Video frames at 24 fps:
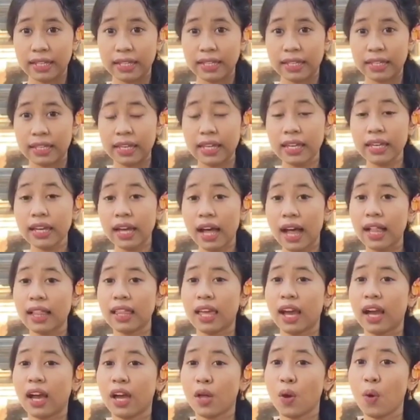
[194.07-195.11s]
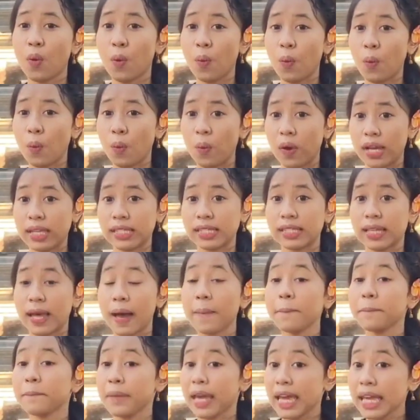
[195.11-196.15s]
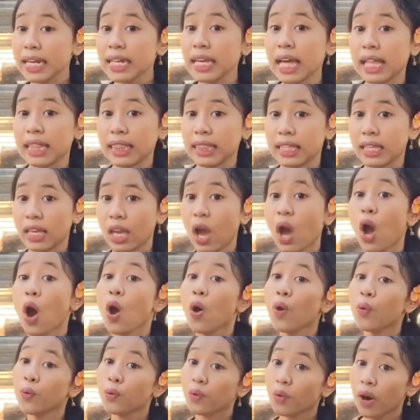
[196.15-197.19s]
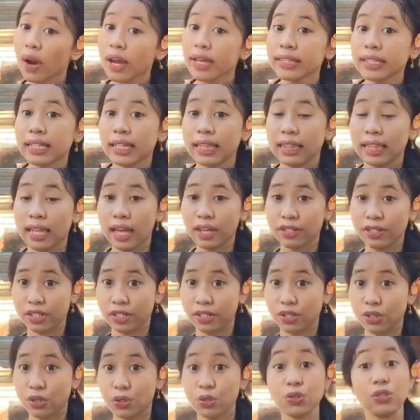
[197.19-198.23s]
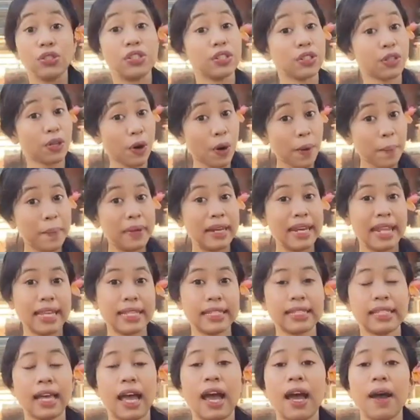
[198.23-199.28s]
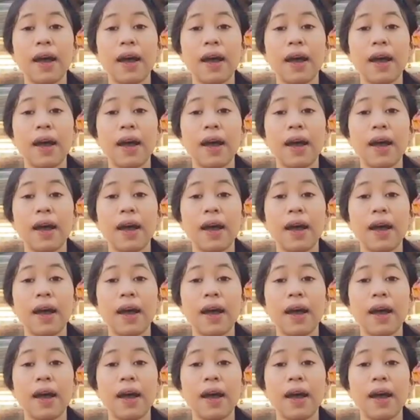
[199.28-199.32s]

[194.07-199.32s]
King Kalyangan was immediately wrote a letter to Juru Bendesa.